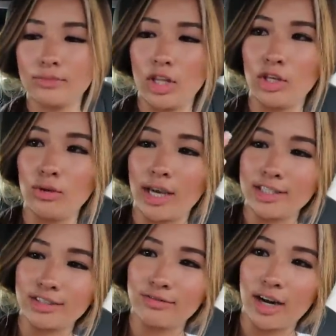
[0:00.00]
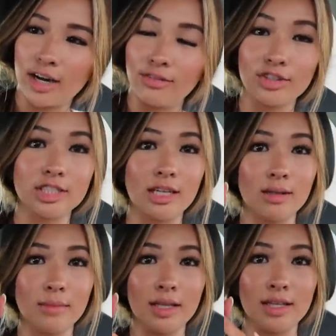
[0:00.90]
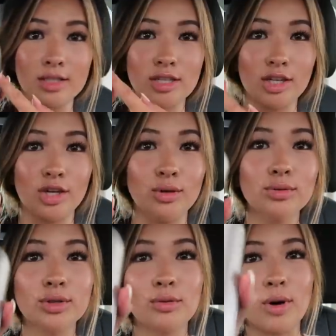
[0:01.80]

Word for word: Thank you, Casetify, for sending me this cute little